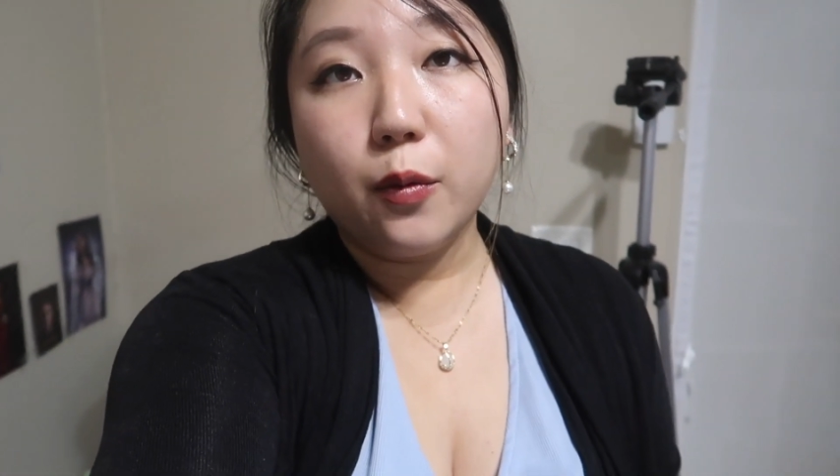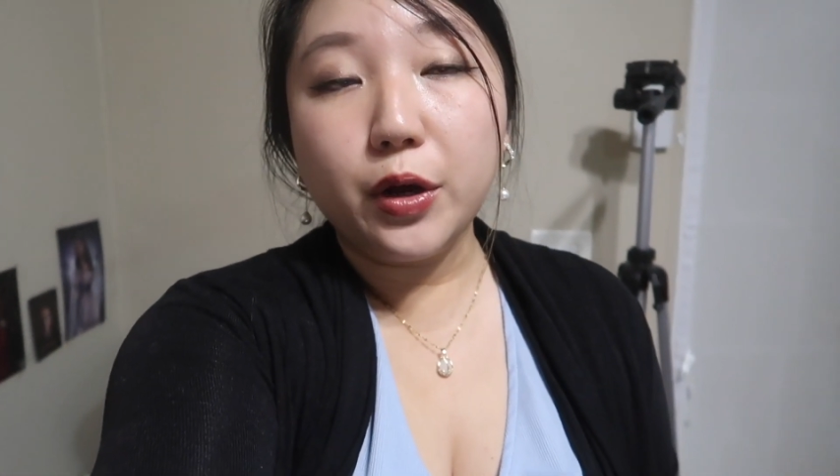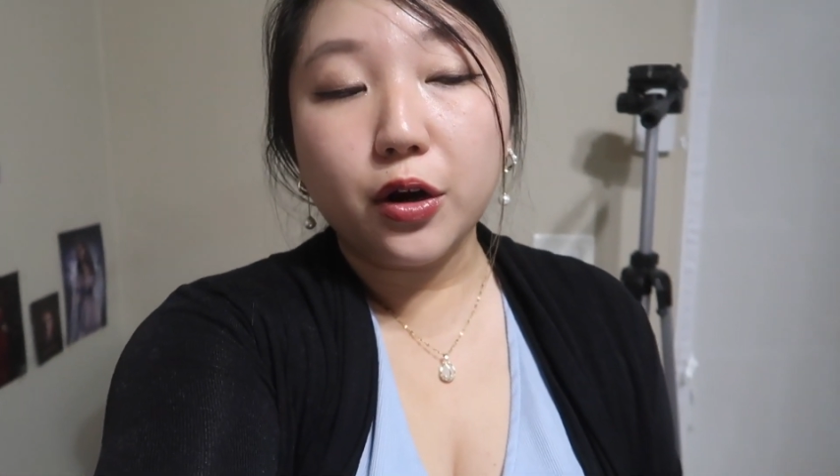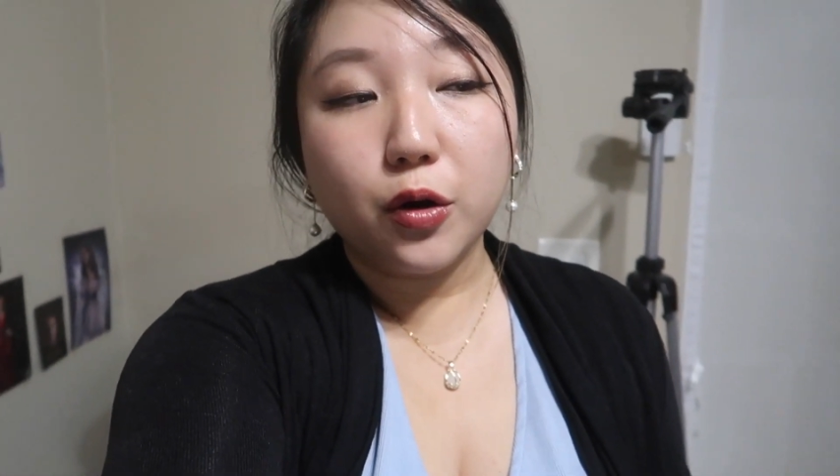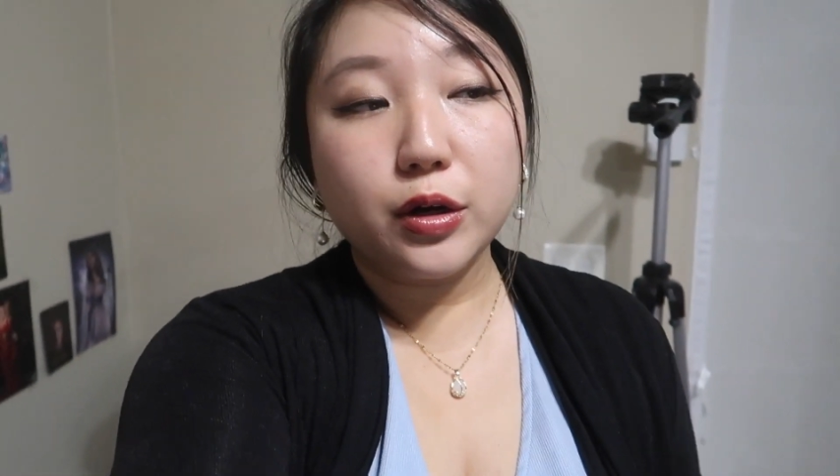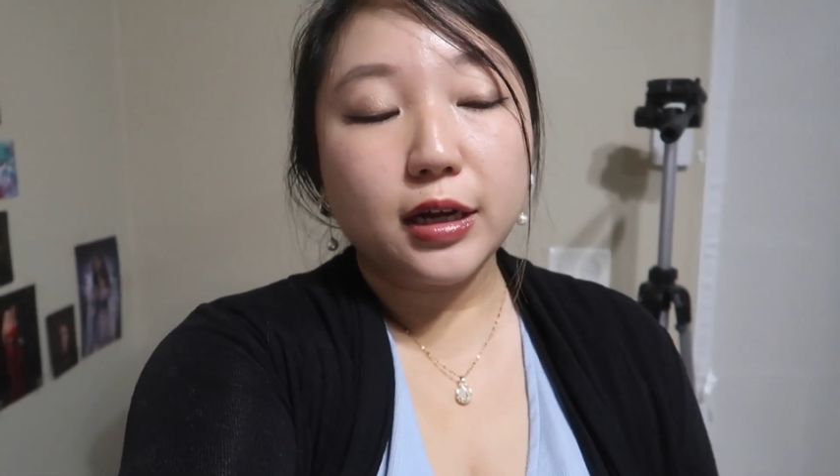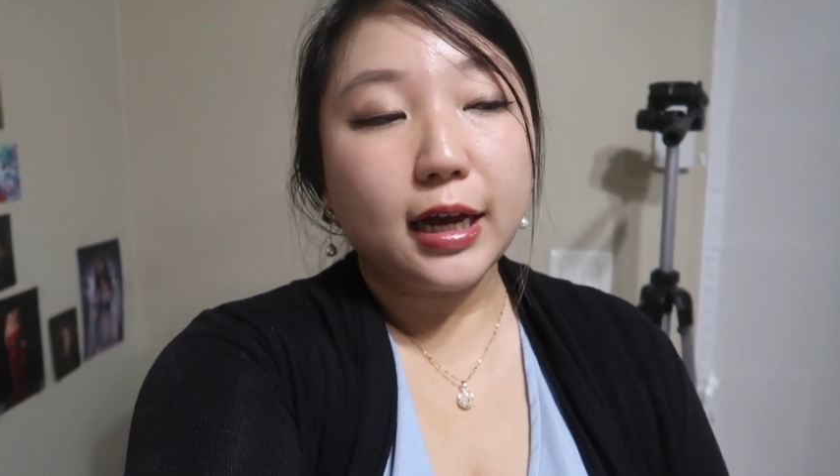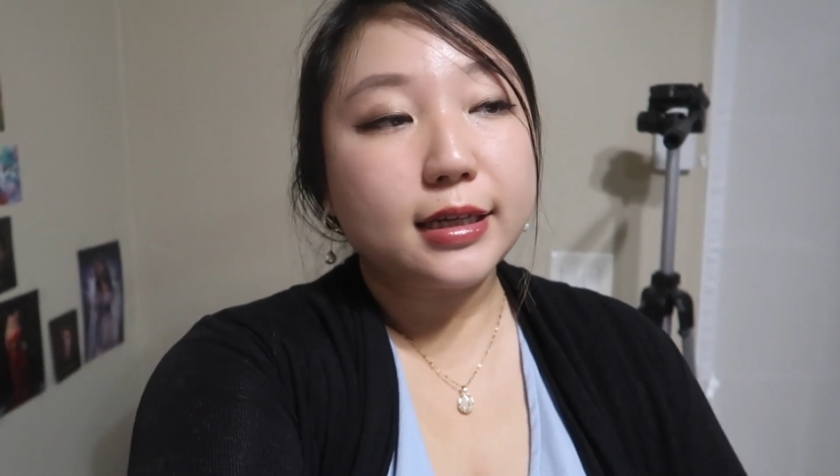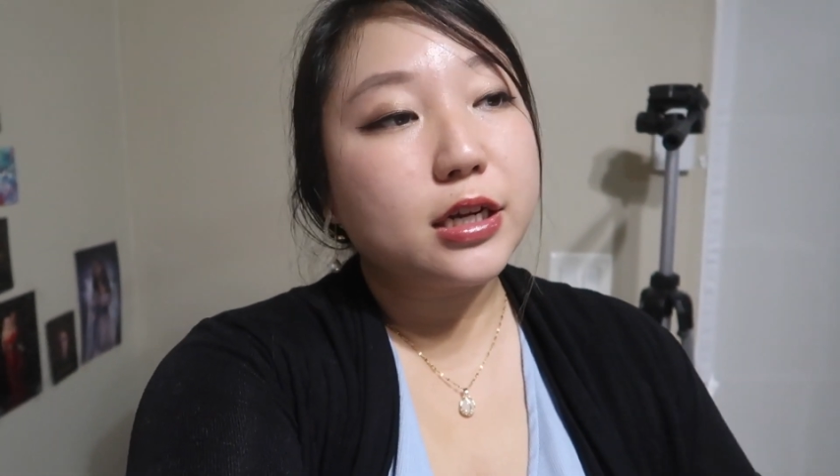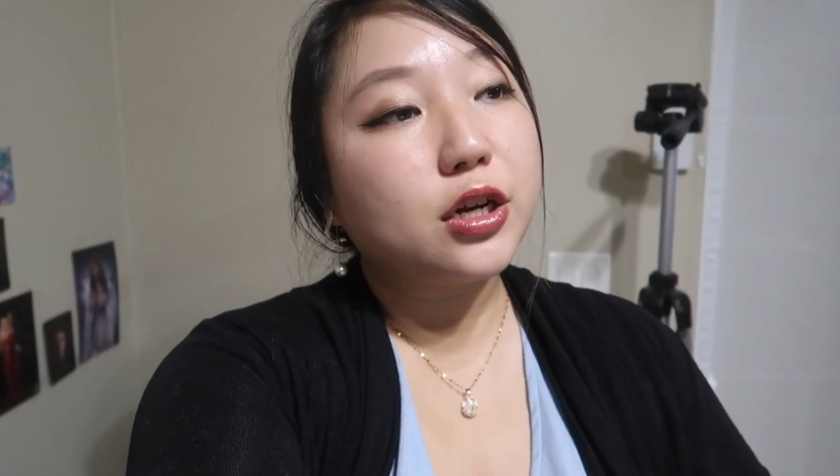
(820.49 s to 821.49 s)
We are going to
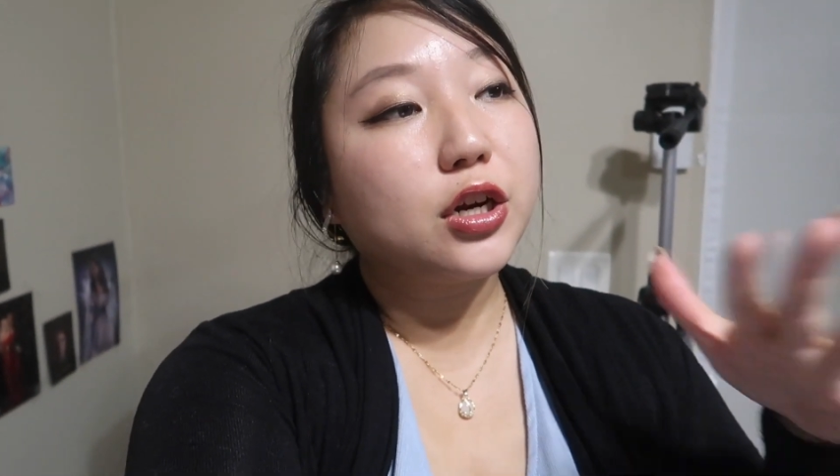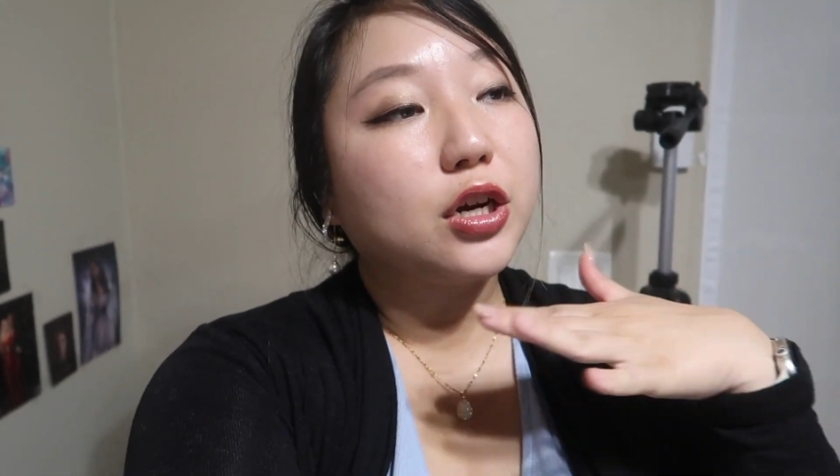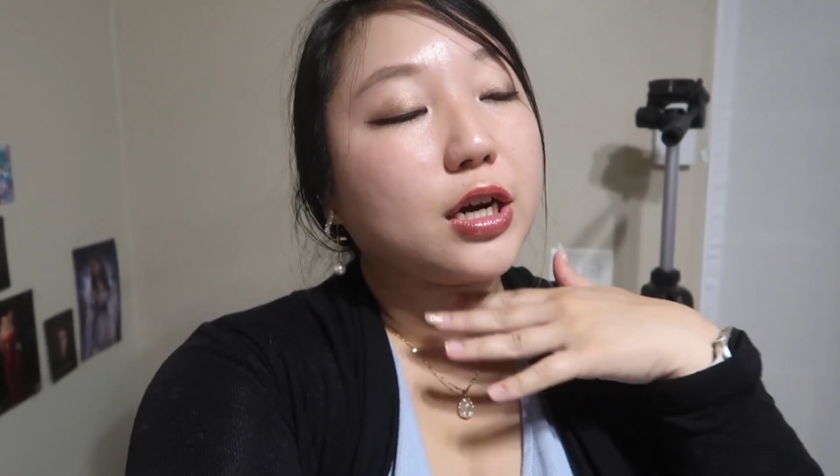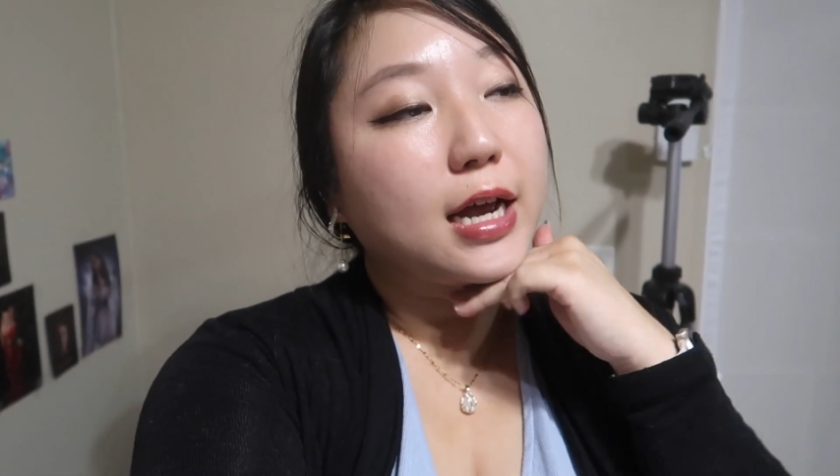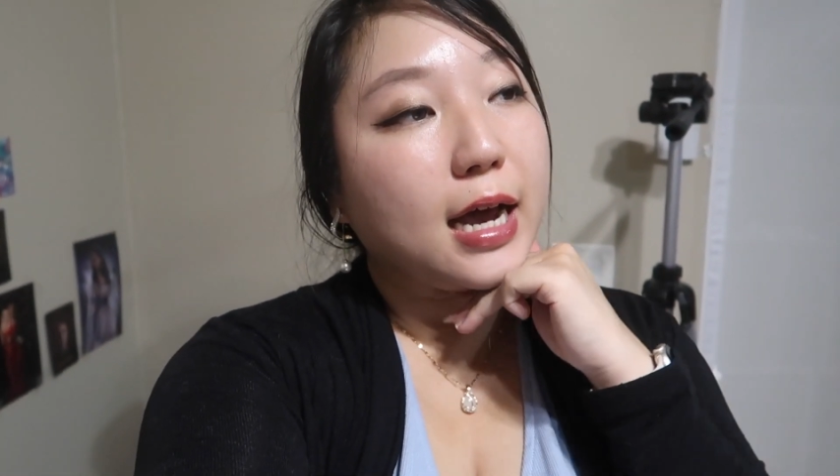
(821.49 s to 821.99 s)
get dinner